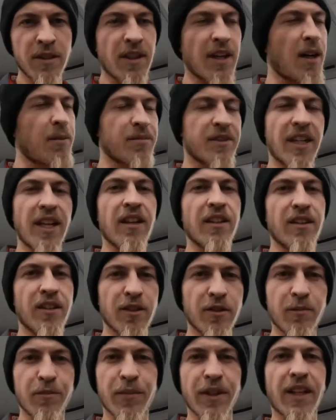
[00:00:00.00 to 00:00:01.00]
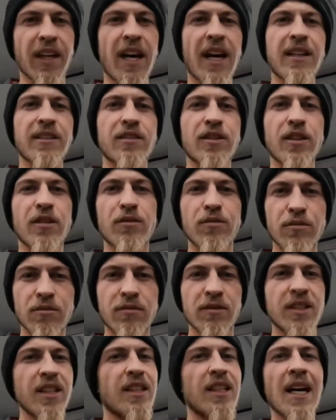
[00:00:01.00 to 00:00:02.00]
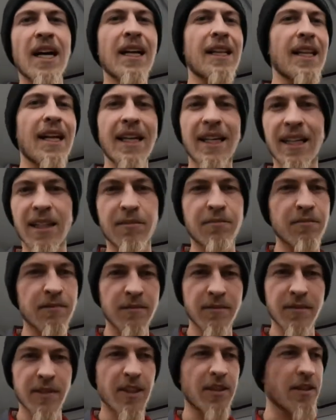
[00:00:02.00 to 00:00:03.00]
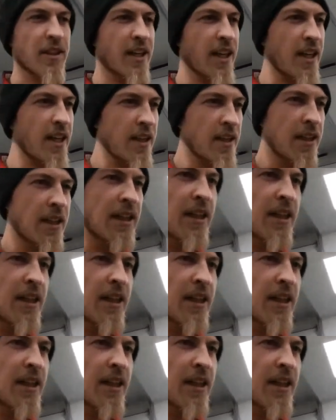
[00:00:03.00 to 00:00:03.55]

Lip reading: I'm telling you, Picasso did not like them, okay?